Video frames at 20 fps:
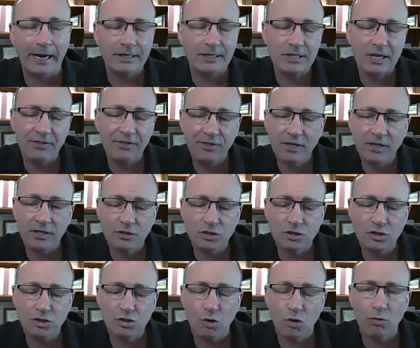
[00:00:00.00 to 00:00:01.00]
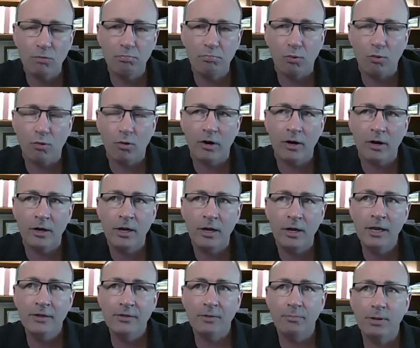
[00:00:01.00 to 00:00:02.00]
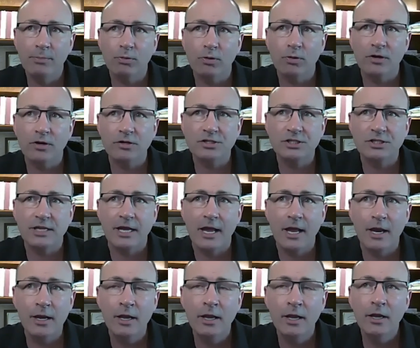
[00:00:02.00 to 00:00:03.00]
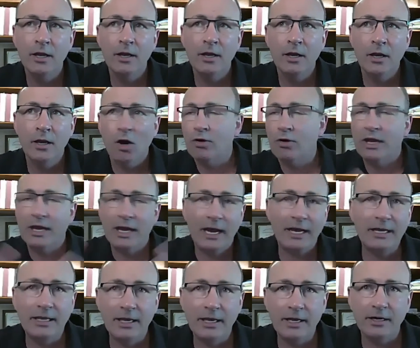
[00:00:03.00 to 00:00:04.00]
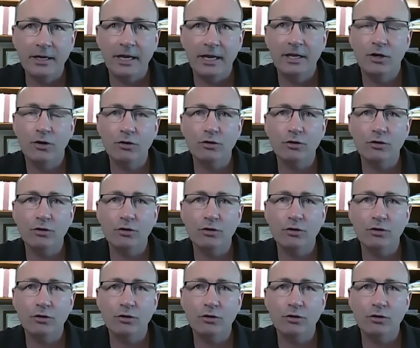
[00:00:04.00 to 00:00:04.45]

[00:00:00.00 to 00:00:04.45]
Because I think it's so important that people understand, okay, I get it. I hear your